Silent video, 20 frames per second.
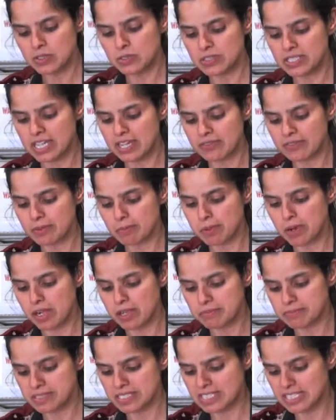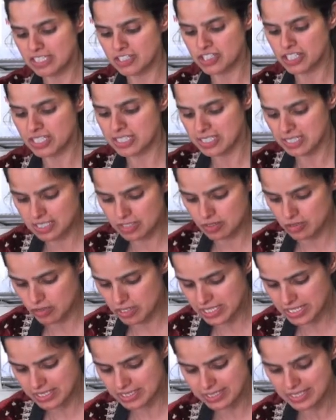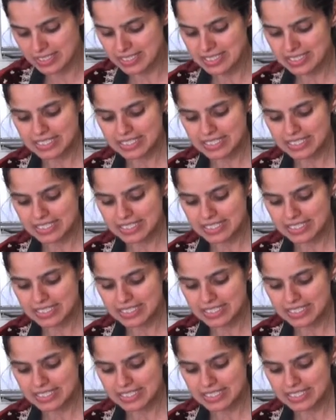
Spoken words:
who's having problems digesting greens,